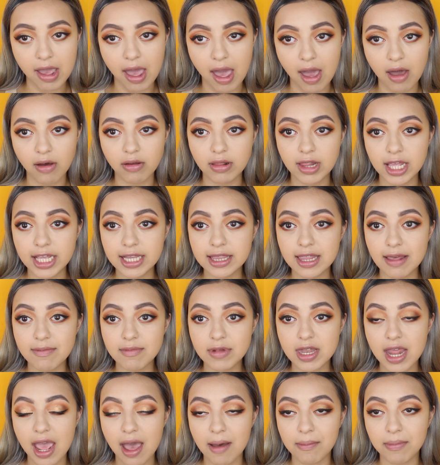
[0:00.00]
I'll link them
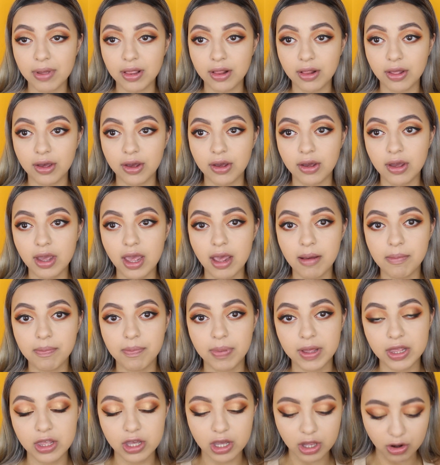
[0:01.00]
down below,
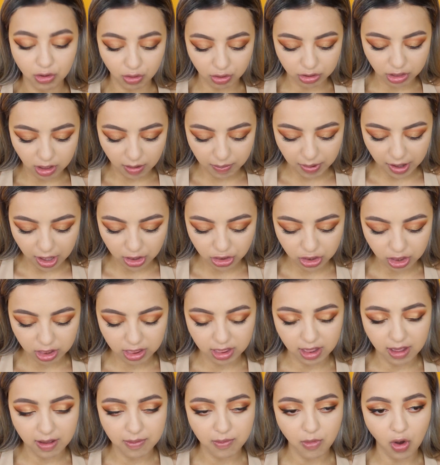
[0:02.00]
but you can also purchase
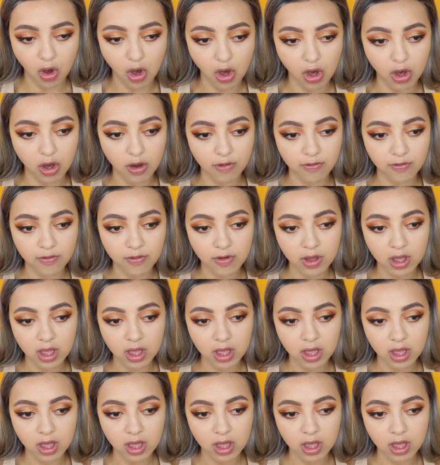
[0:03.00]
them off